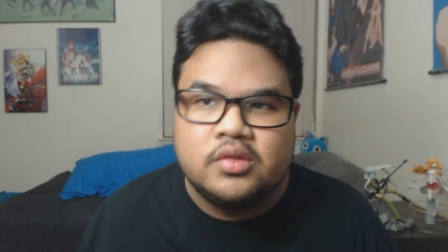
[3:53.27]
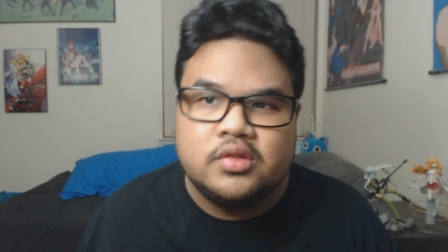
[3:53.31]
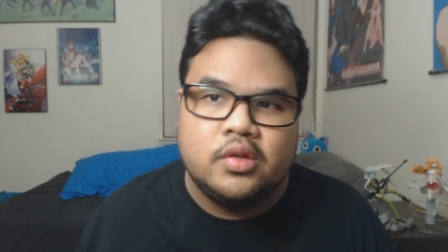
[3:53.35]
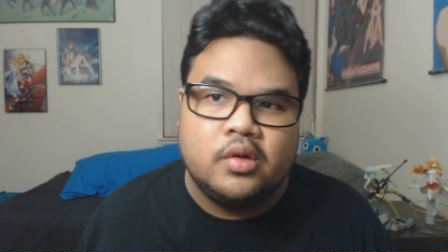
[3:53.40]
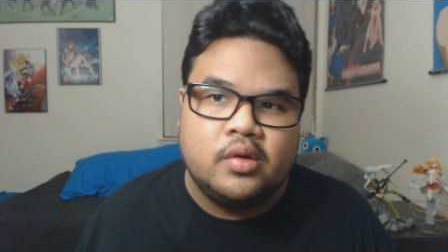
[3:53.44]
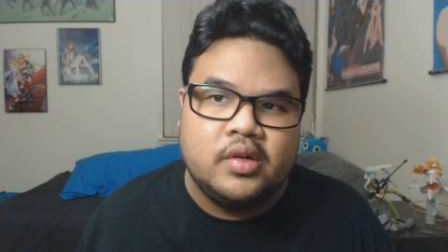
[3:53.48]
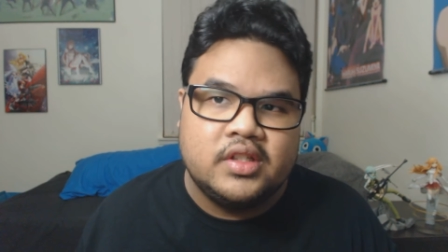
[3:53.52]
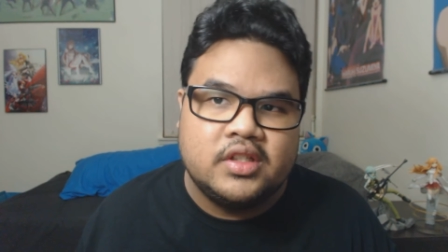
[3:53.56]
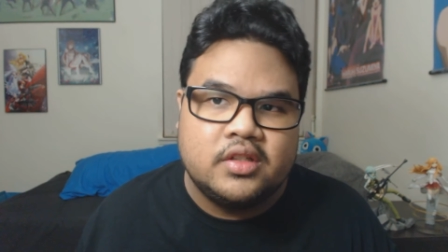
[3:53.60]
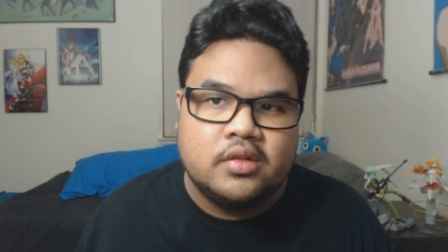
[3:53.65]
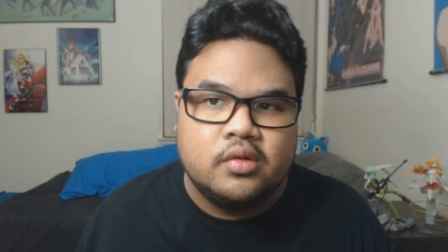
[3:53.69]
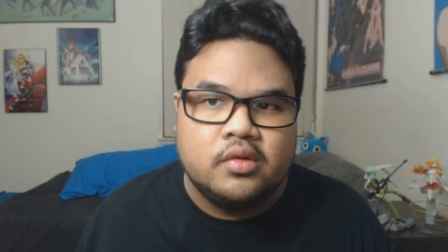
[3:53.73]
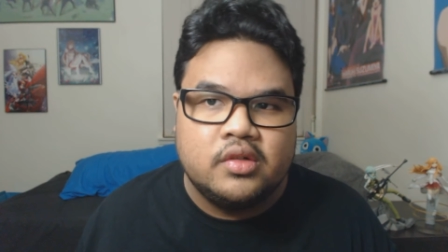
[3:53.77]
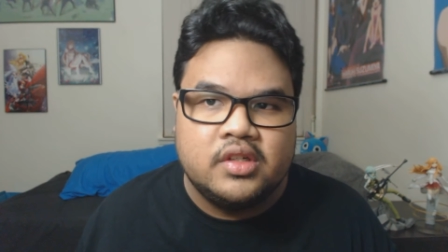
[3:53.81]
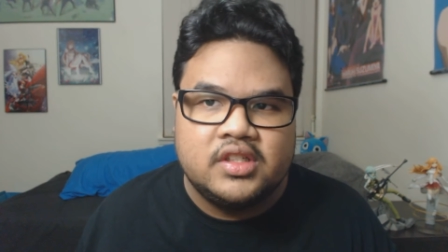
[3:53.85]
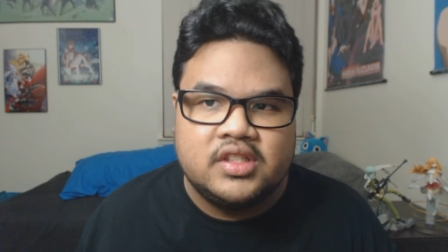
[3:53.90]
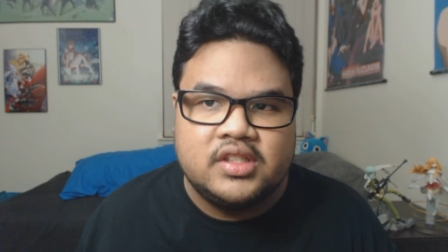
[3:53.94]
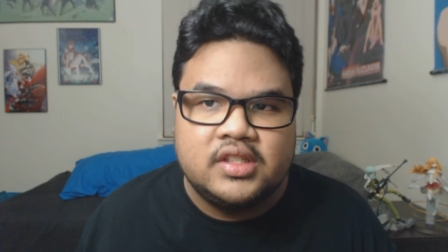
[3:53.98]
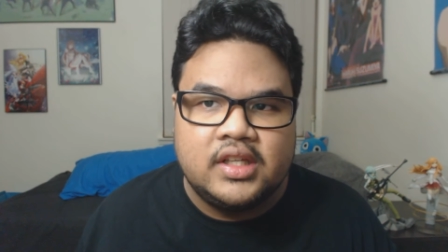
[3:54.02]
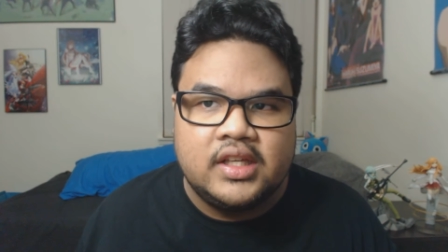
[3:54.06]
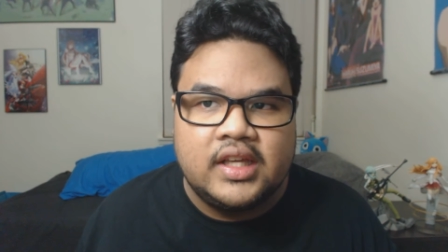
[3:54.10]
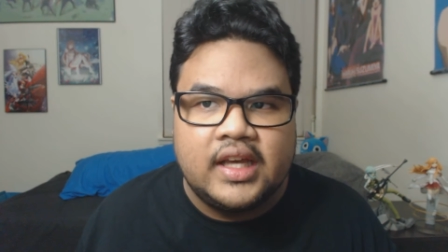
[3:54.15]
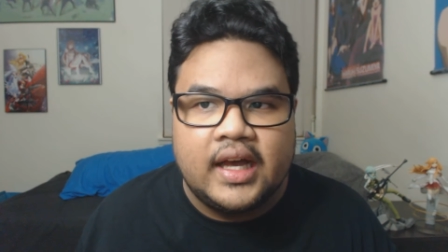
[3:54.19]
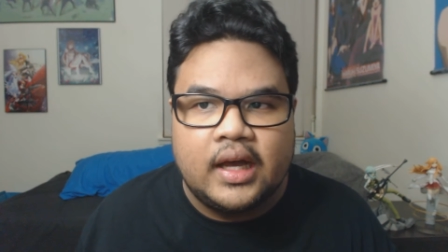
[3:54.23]
So it's cool to
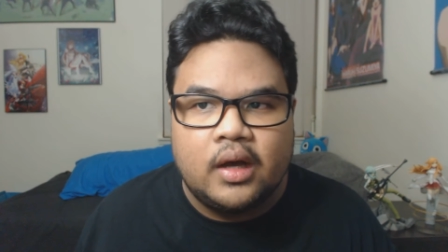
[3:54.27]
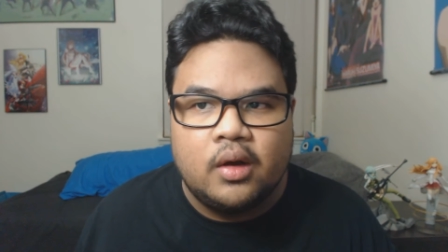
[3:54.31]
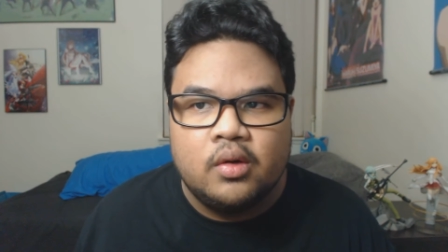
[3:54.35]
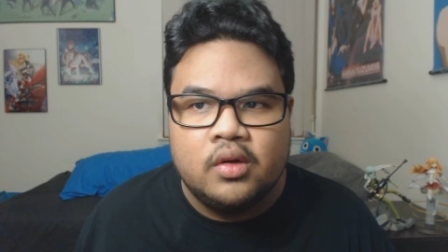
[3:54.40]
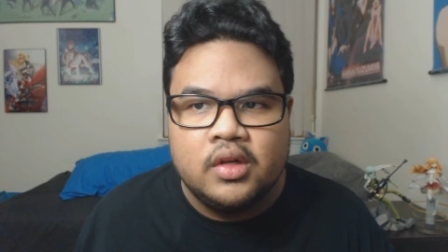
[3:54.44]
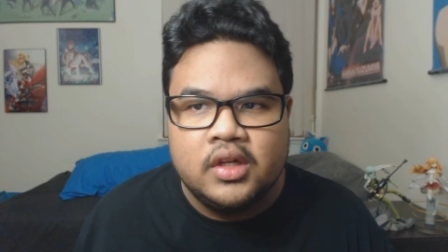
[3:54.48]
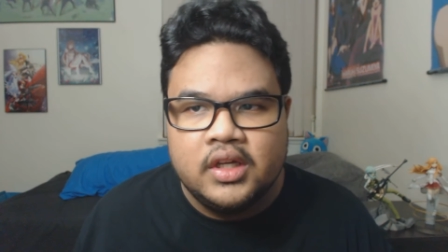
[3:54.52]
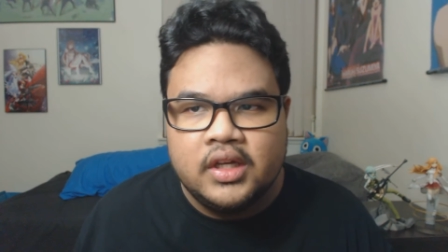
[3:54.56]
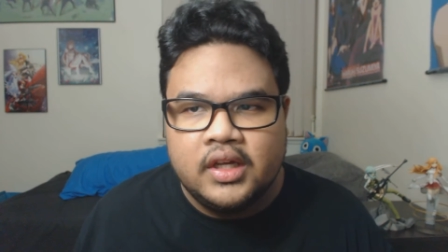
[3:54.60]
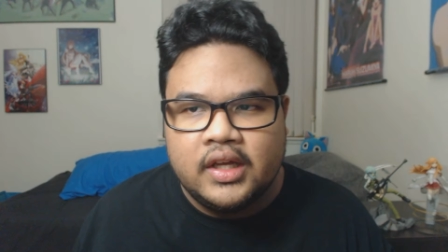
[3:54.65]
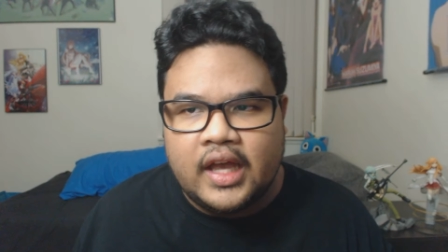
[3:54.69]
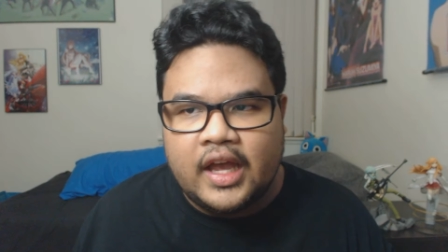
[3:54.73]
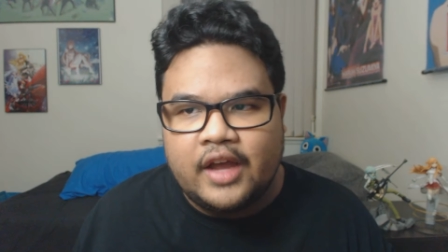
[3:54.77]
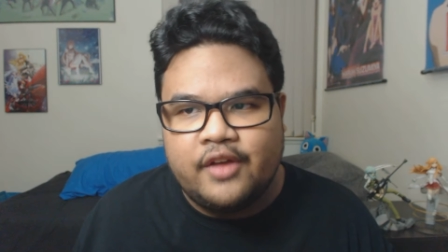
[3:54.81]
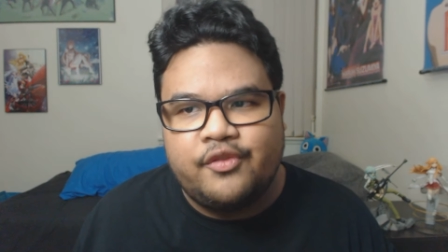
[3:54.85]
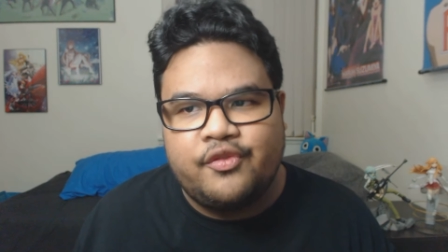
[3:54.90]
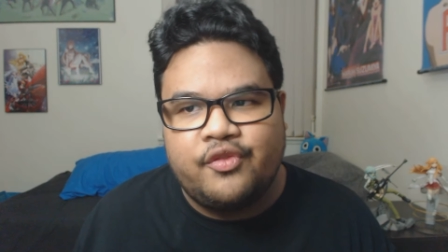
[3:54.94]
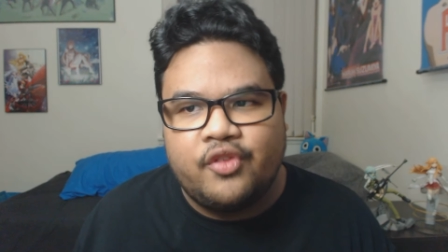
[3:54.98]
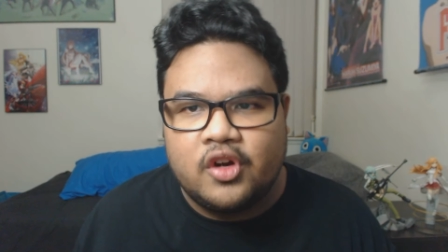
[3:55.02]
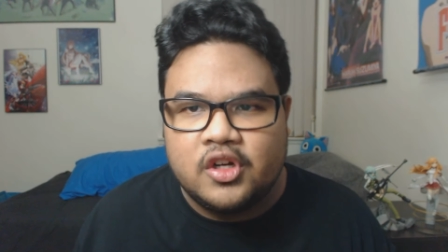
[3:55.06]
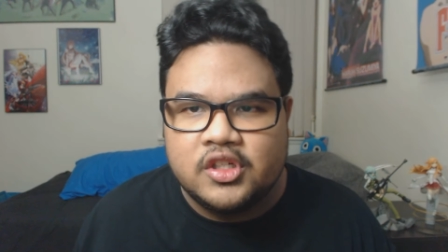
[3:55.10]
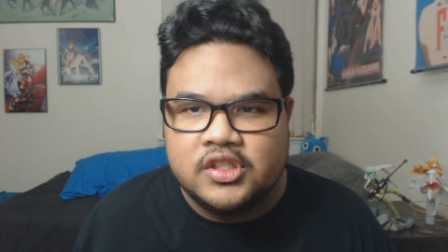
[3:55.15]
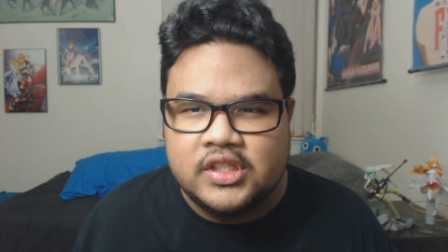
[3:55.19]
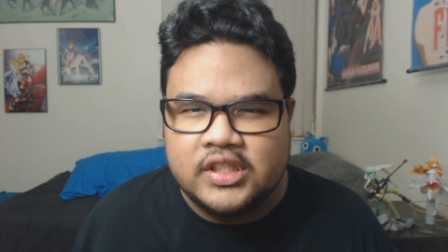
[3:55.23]
see how at
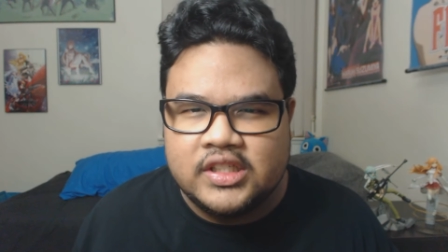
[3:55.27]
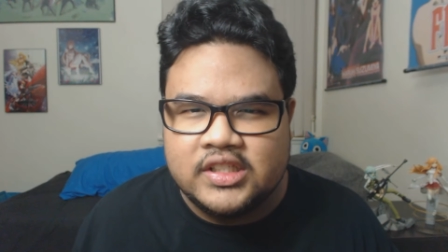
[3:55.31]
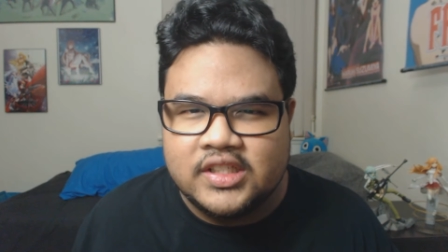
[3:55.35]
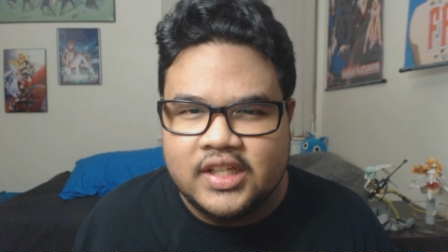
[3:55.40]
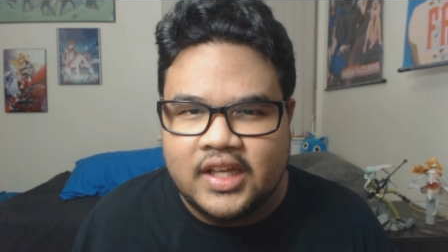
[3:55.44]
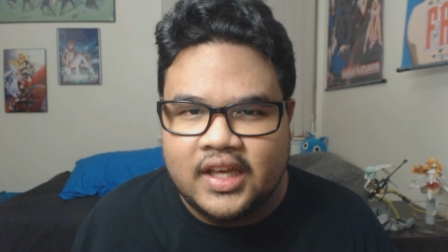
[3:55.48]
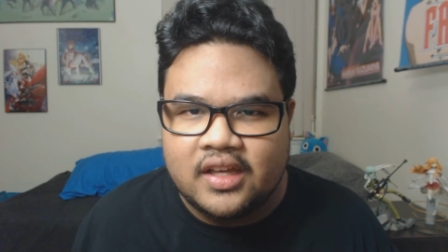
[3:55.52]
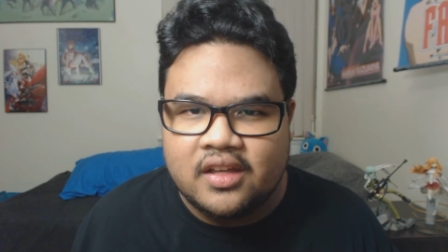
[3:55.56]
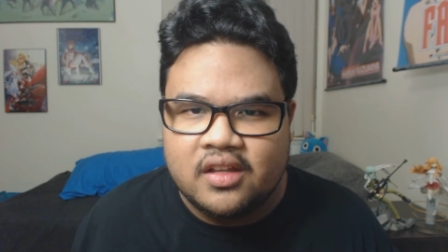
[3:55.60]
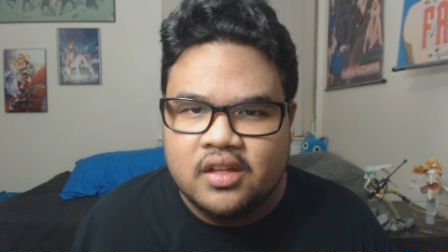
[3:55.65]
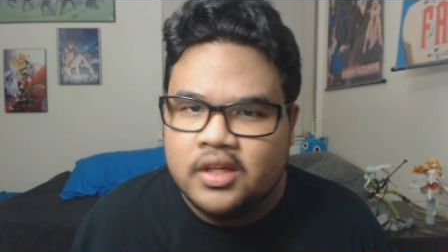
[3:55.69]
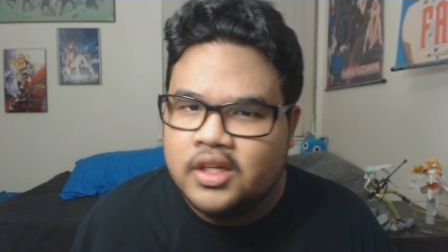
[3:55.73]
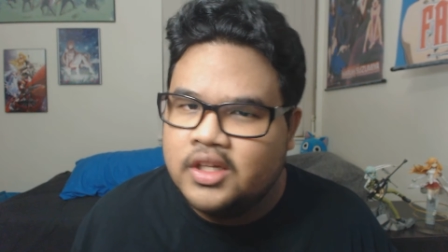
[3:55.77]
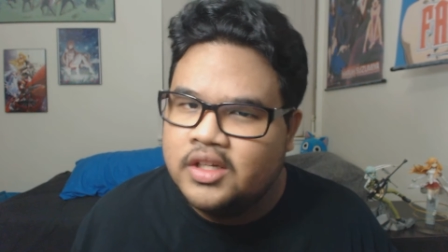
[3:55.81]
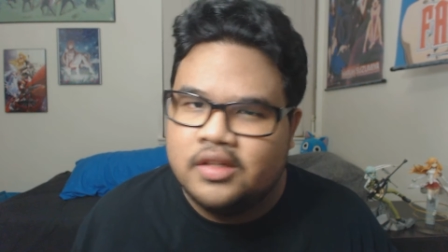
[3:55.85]
first he's like